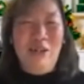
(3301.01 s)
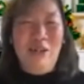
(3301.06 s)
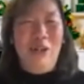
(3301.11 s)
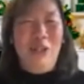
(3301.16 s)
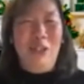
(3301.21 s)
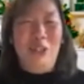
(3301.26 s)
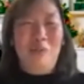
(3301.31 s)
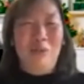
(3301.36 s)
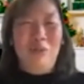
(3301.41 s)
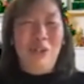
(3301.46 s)

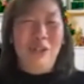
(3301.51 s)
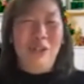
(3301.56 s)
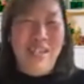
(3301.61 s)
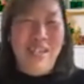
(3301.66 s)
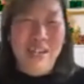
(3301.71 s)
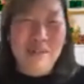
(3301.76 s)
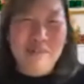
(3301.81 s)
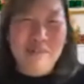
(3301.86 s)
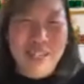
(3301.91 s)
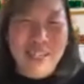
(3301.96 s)
question me on
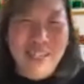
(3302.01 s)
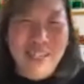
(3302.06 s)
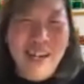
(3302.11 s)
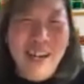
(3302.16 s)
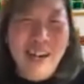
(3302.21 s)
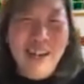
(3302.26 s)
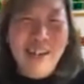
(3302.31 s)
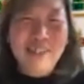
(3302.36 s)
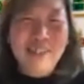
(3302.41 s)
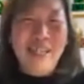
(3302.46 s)
that, but
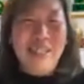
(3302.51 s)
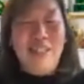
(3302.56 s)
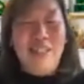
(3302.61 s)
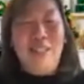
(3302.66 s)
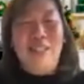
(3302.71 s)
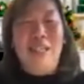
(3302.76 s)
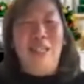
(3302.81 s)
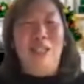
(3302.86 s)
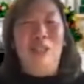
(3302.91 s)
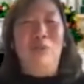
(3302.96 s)

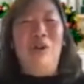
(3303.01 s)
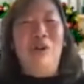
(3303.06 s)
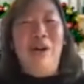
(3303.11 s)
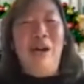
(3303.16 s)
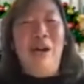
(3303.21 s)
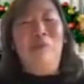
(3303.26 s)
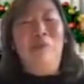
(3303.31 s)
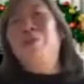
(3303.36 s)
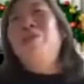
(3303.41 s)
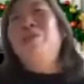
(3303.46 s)
that's where
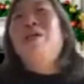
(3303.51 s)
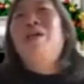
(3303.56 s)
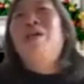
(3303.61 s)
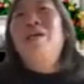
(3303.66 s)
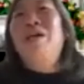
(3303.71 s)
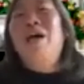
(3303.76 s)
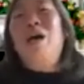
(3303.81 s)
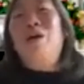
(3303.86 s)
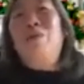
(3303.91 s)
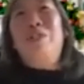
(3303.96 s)
I would
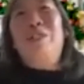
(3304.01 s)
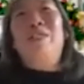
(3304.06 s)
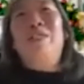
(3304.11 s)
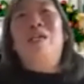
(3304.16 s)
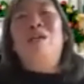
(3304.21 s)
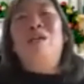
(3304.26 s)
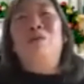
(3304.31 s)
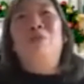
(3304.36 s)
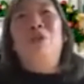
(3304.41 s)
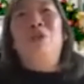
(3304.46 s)

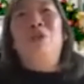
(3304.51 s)
say when